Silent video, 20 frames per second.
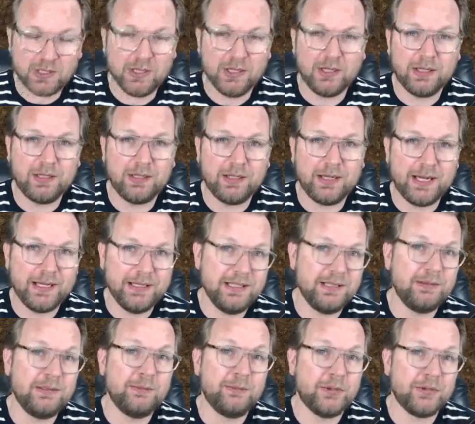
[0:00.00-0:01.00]
I
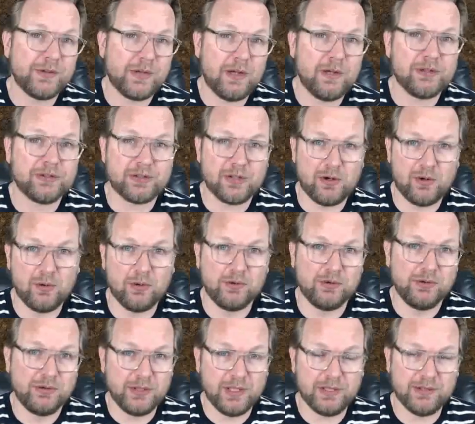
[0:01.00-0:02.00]
emailed also
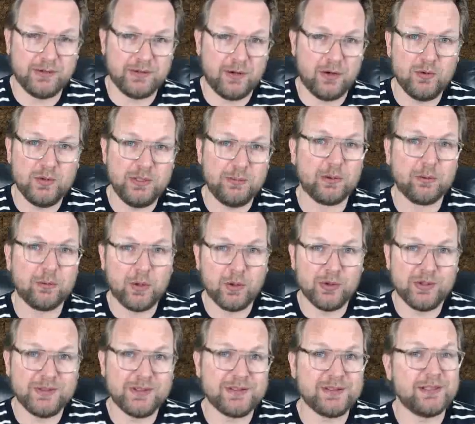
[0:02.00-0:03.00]
not only
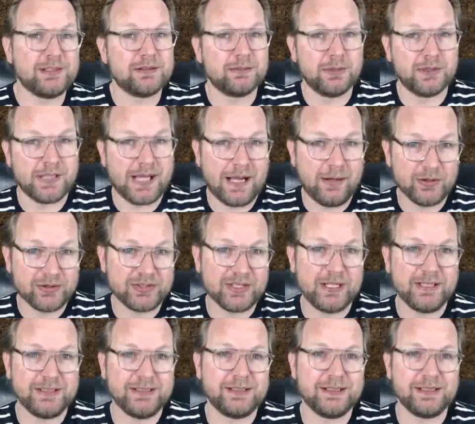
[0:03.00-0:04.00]
promoting the system, but
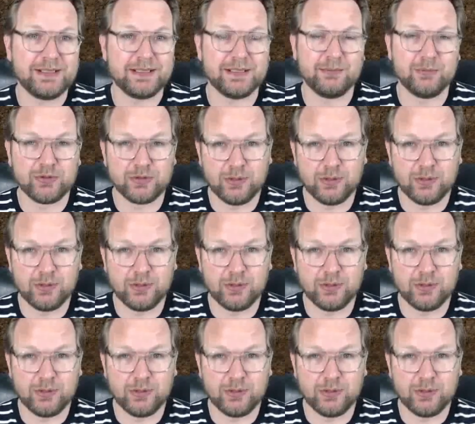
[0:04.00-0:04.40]
outside the system.